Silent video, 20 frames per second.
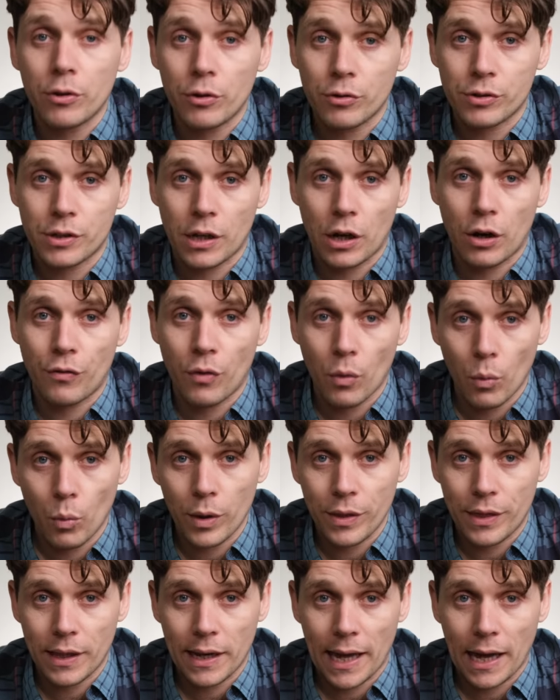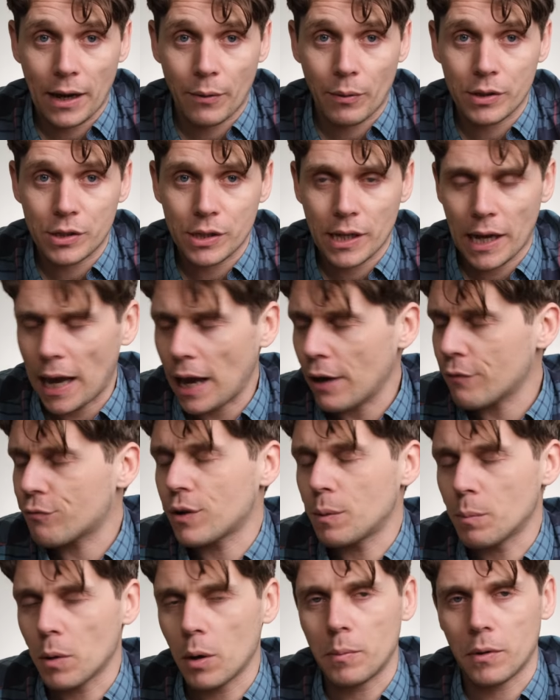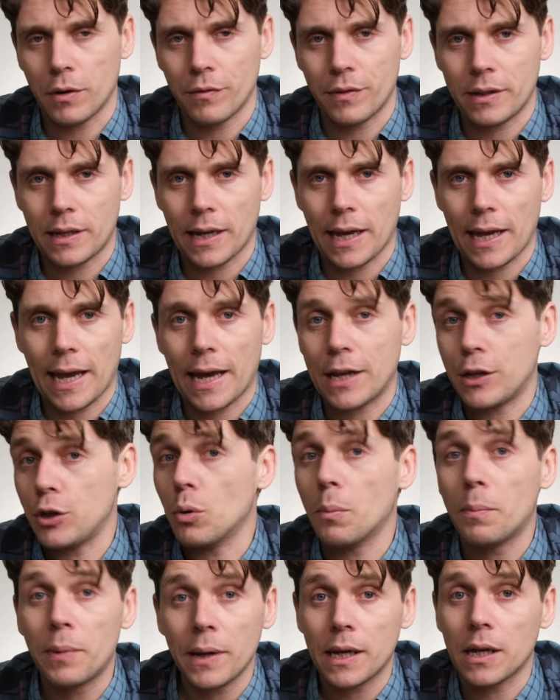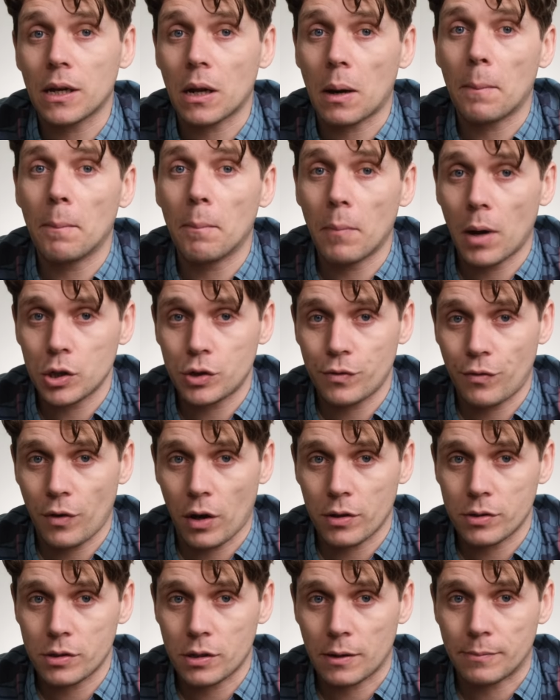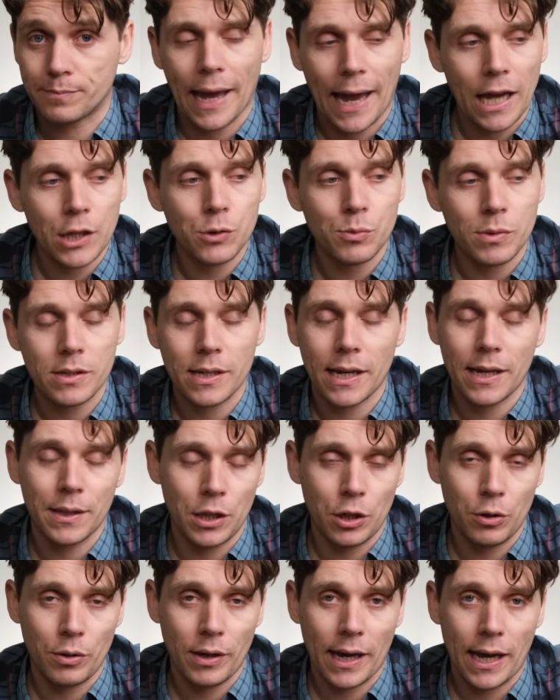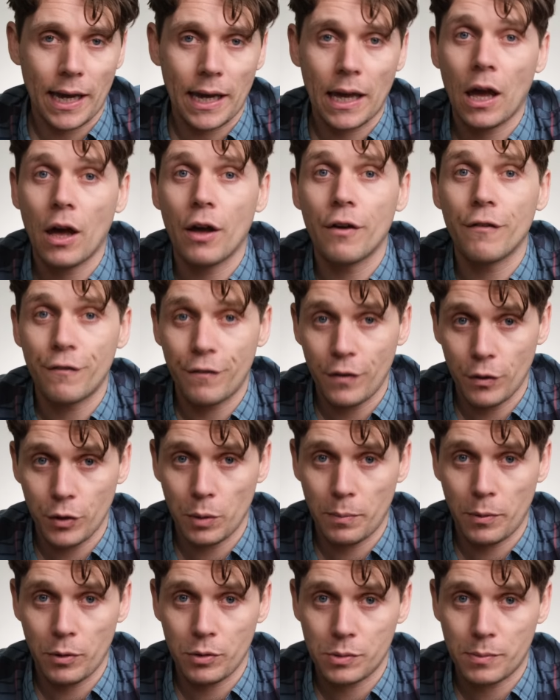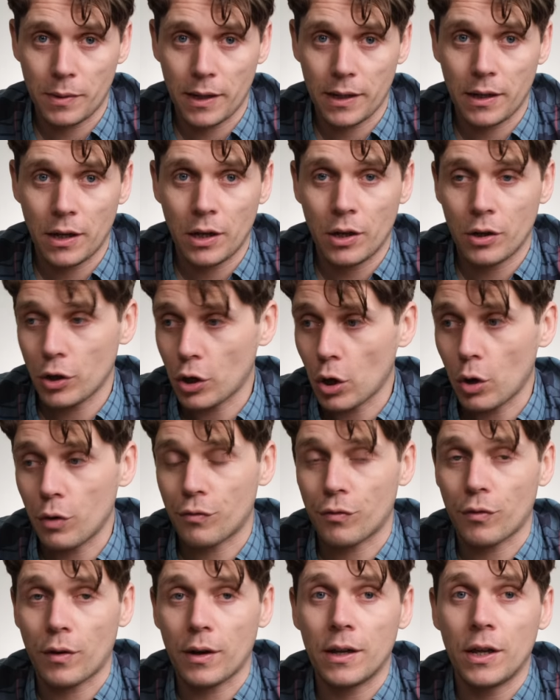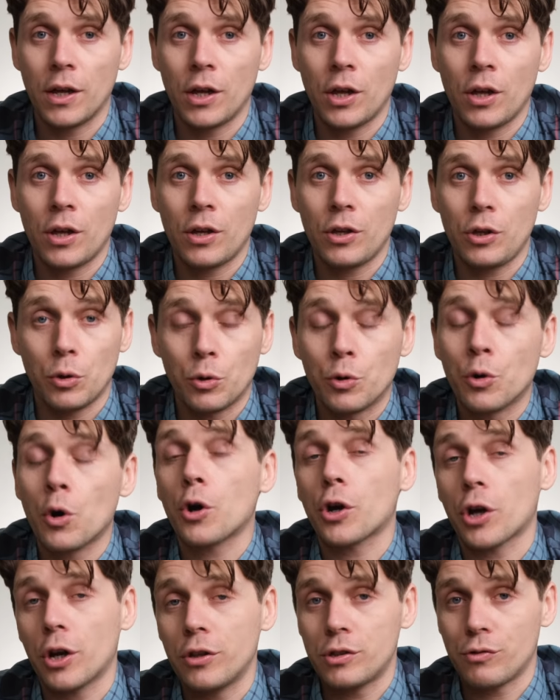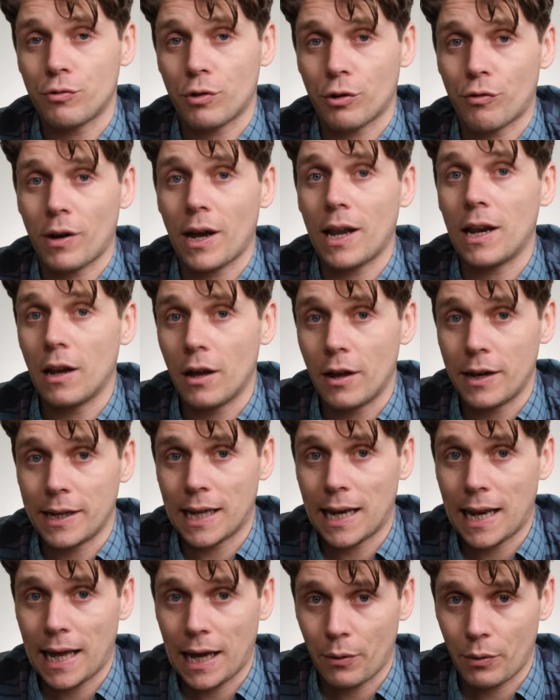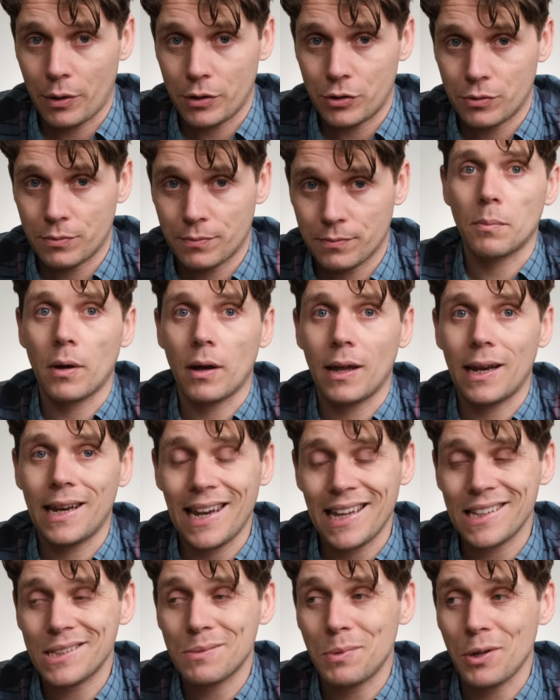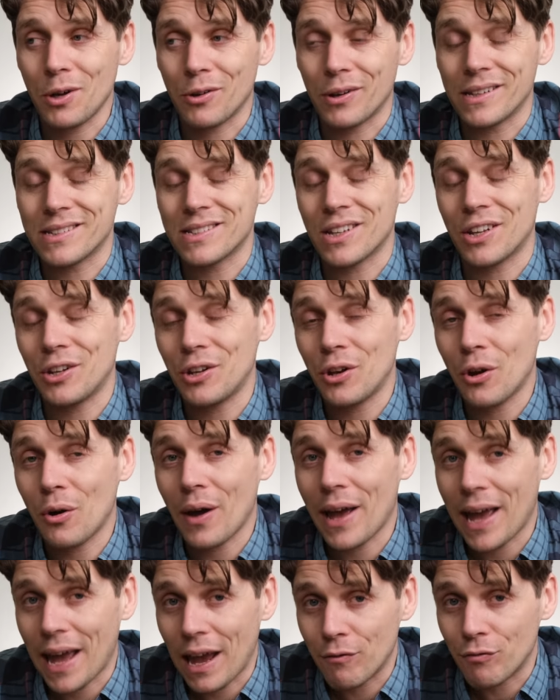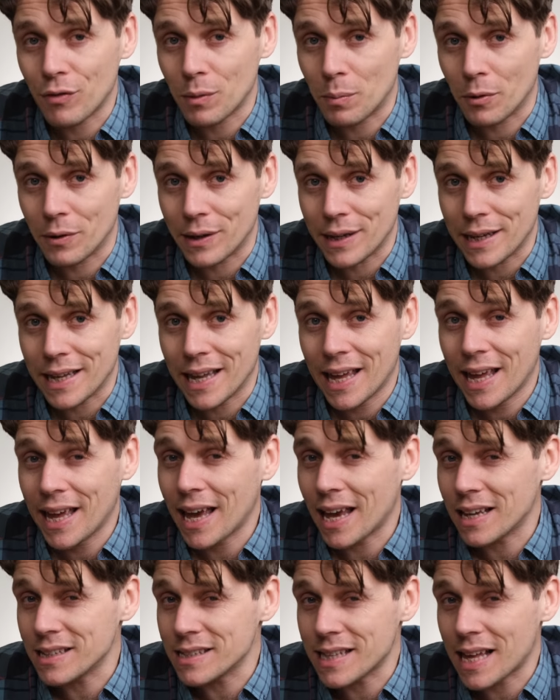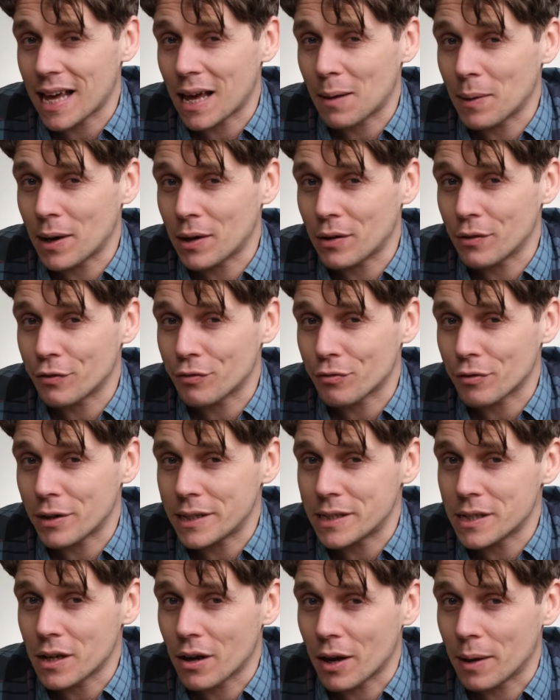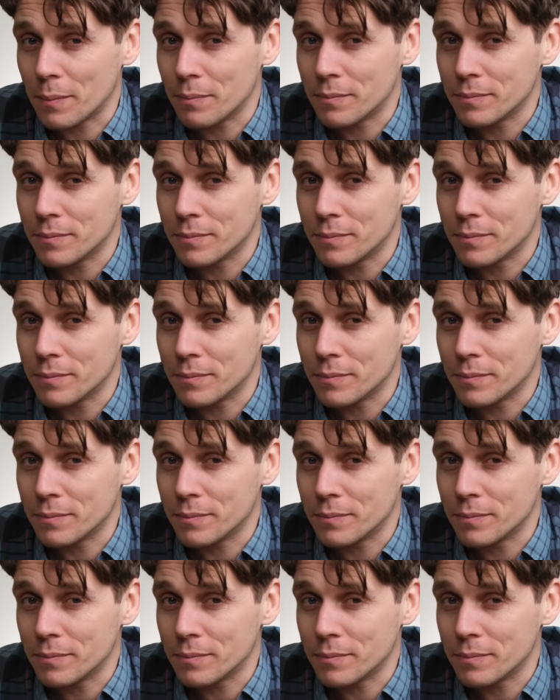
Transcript: yourself with the language every moment of the day and you'll pick it up much faster. As we say in the UK, fill your boots, mate. Go for it. You're not going to regret learning a language. But let's be honest, not everybody has that amount of free time.